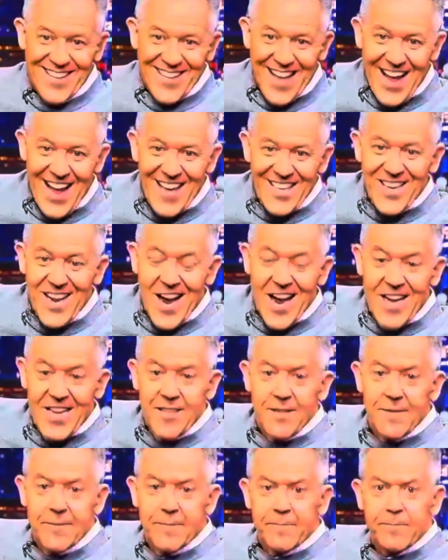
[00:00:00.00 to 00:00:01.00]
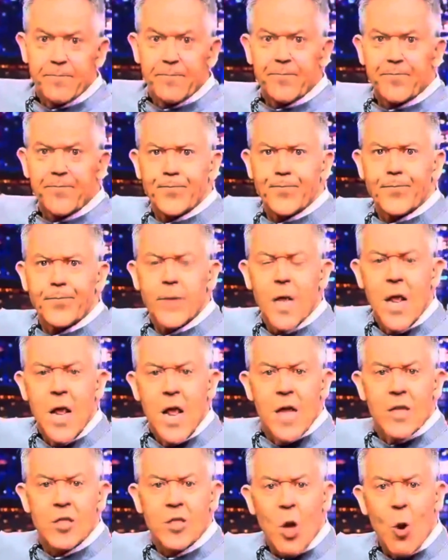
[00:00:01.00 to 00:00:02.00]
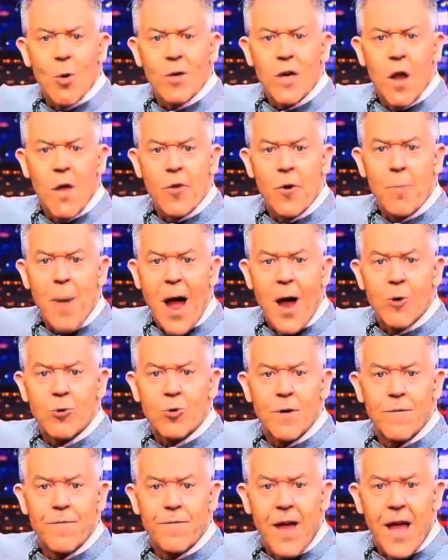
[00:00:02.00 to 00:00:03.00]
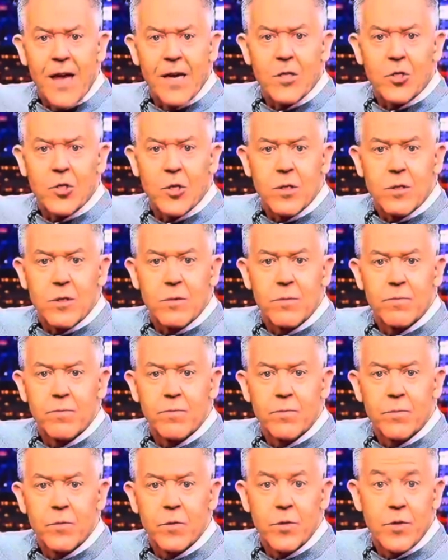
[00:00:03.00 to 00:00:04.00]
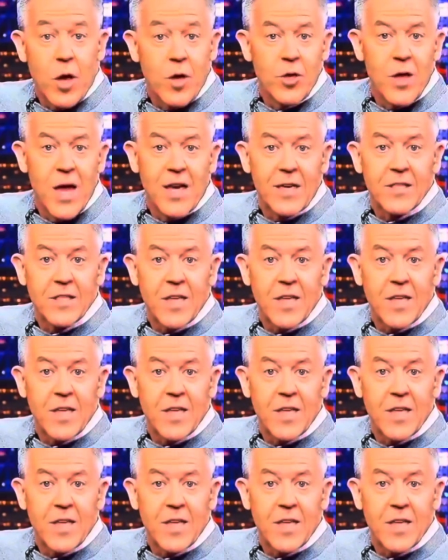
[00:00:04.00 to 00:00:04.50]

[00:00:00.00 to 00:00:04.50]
at night. Until another boundary vanishes. You thought you had a